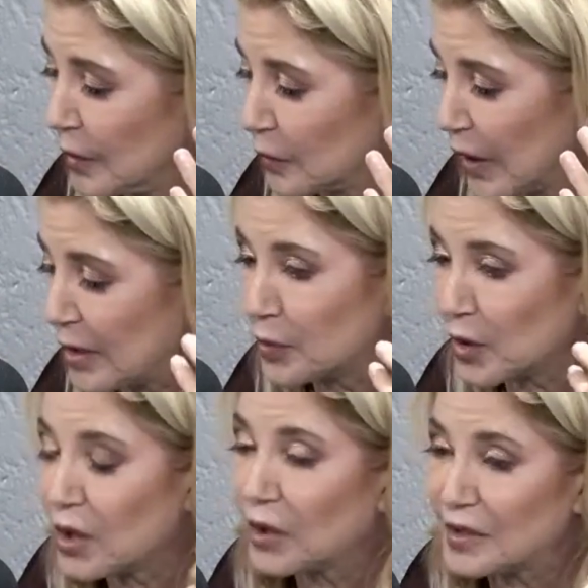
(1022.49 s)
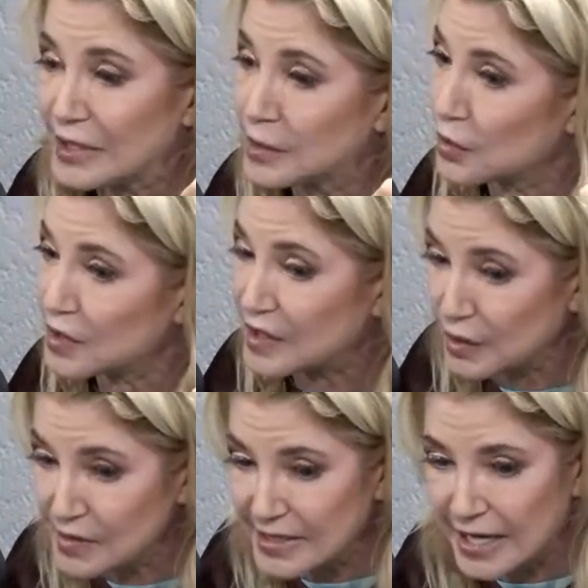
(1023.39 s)
write a book called Is There
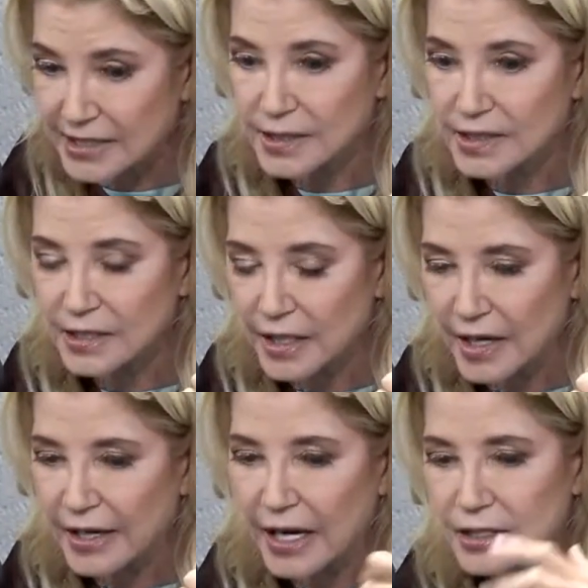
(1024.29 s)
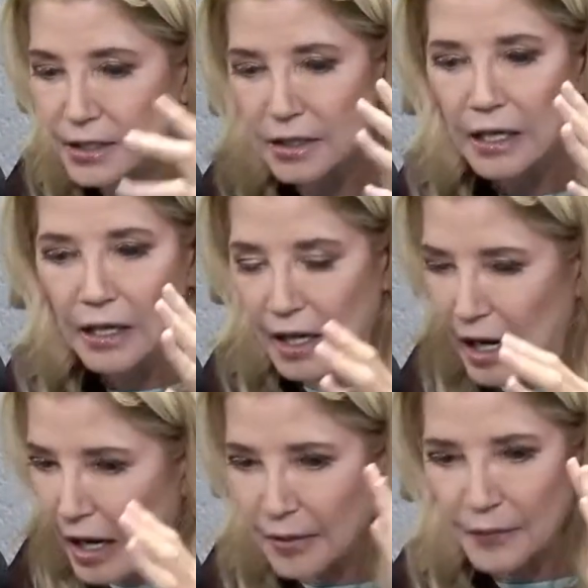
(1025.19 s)
Still Sex in the City? And I did
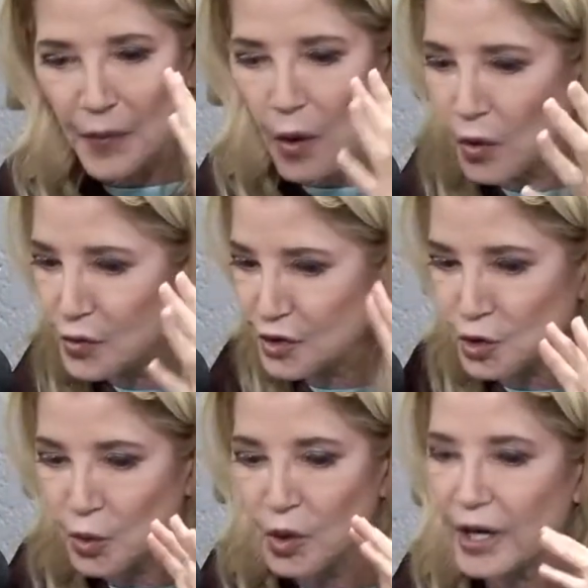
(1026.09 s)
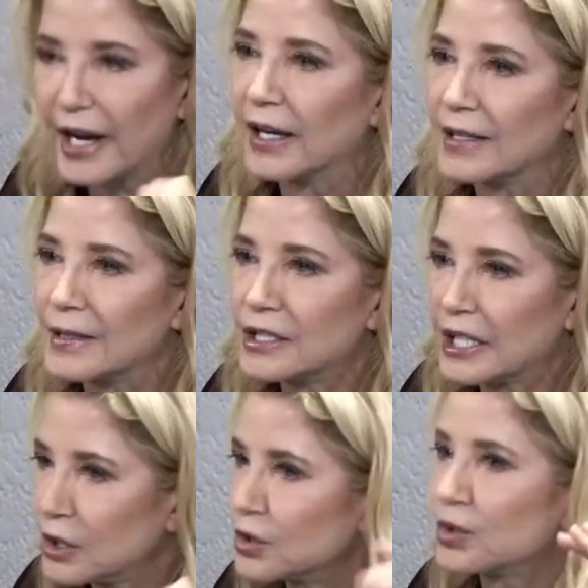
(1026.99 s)
a whole story on
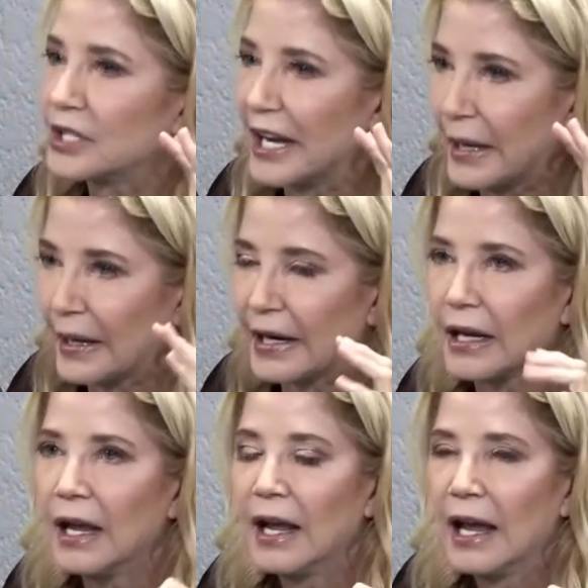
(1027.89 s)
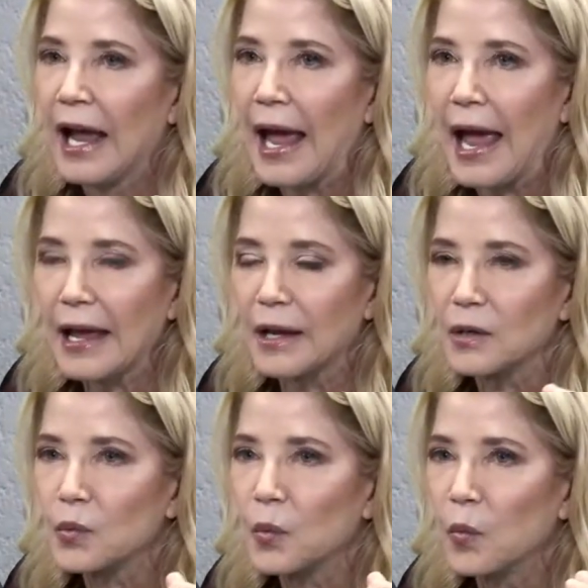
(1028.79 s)
Tinder dating.
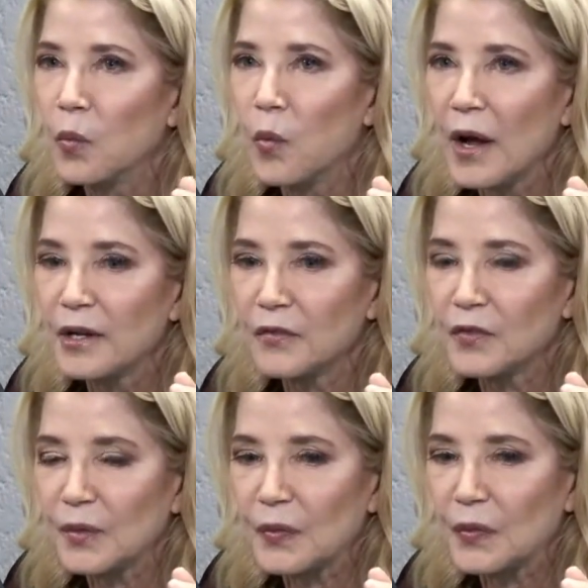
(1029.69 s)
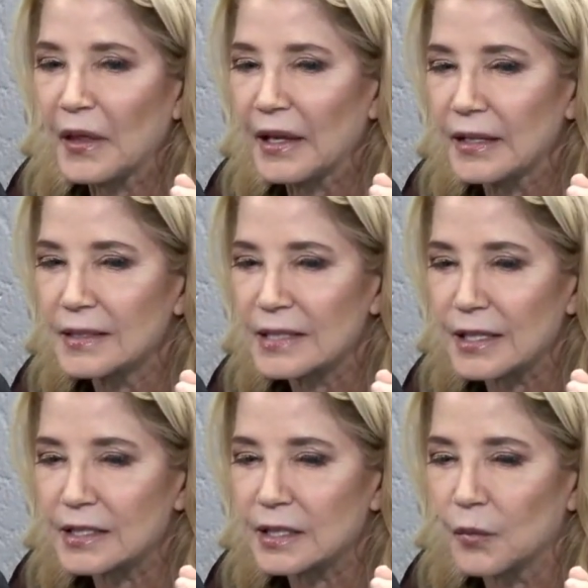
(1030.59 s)
And one of the things
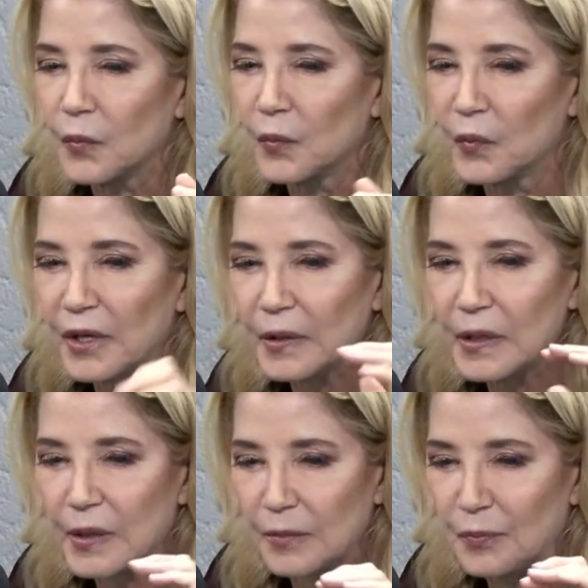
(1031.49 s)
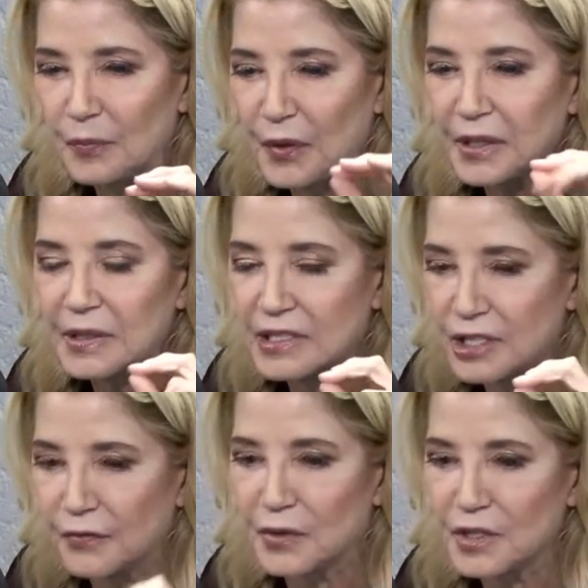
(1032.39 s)
that's really the big
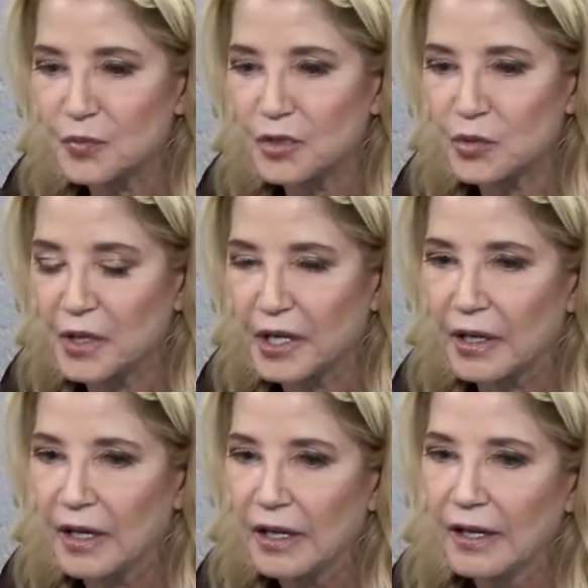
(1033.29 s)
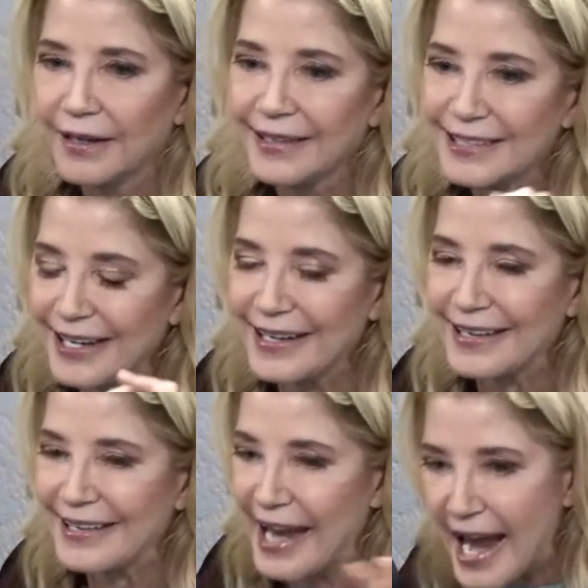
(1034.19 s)
difference between
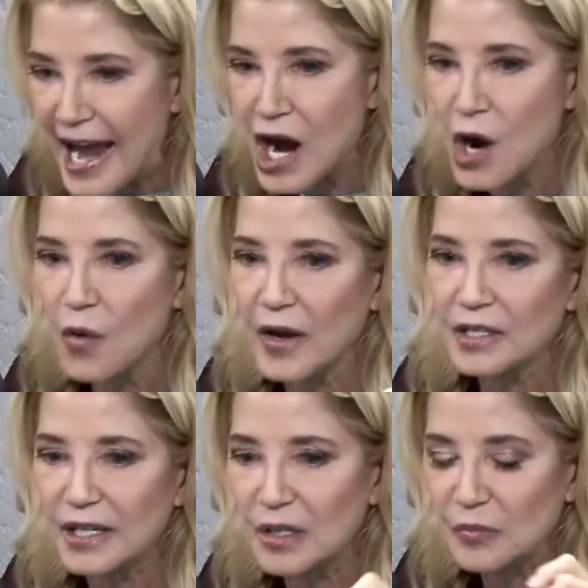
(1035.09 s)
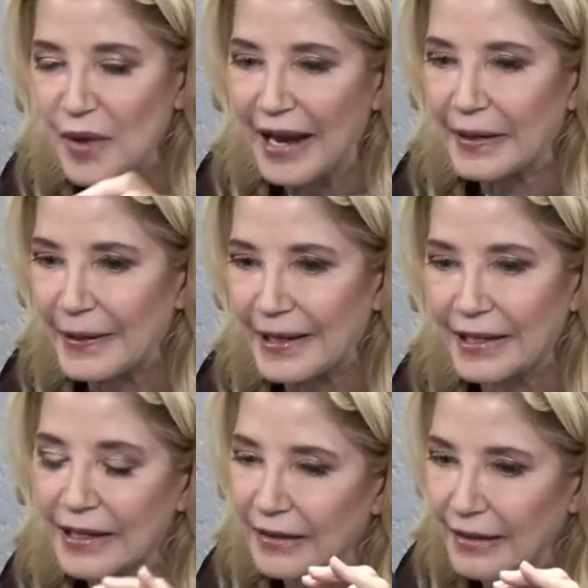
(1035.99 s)
dating now and dating back in the
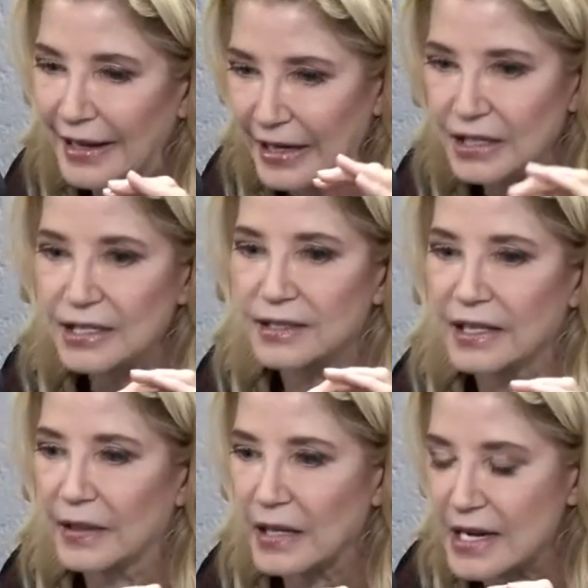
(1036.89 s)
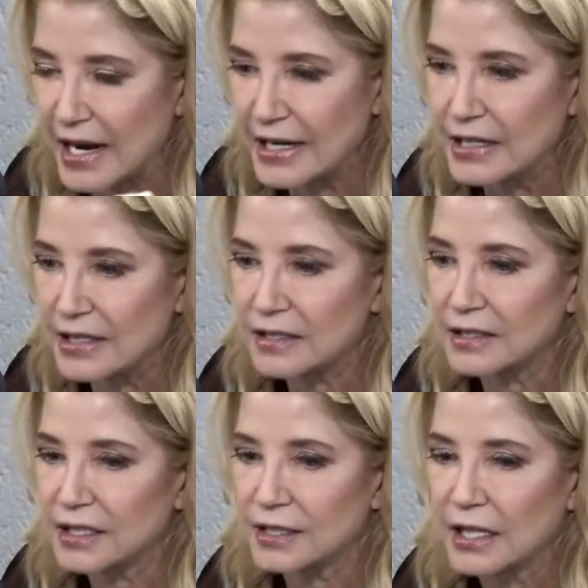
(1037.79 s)
80s and the 90s
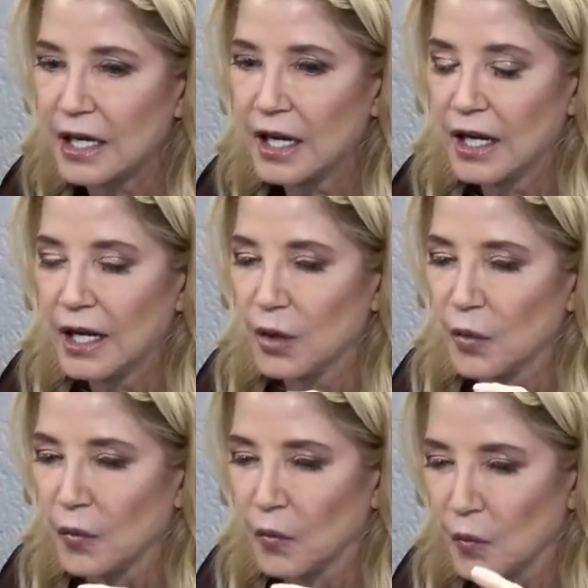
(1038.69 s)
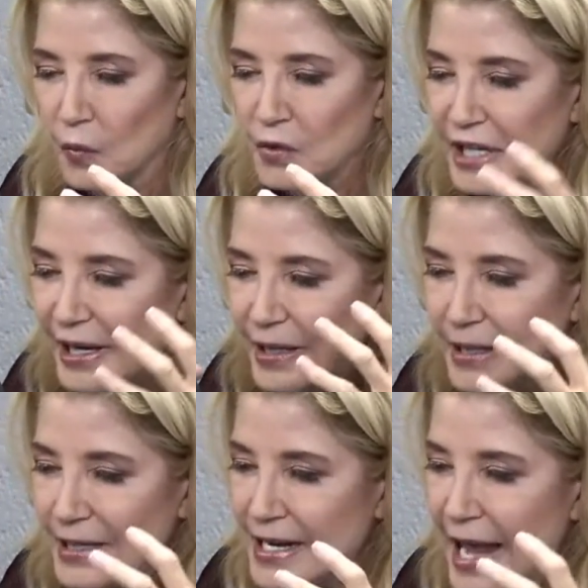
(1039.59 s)
is
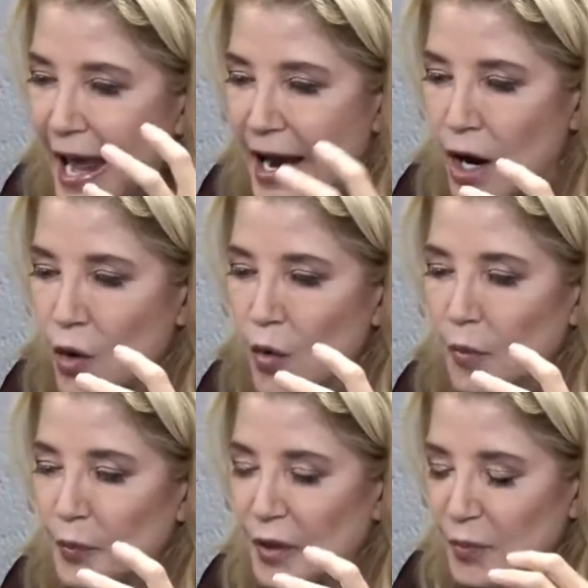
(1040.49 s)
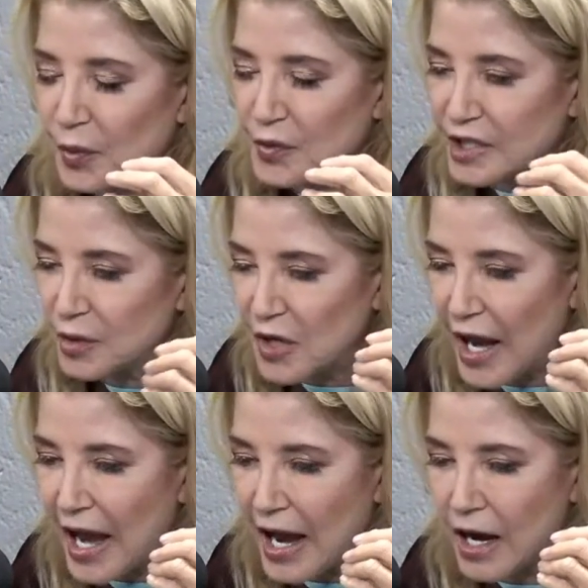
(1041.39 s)
dating now, people seem to
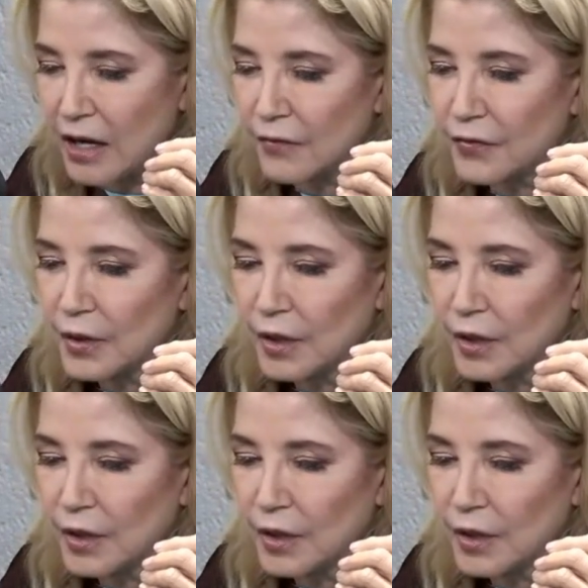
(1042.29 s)
have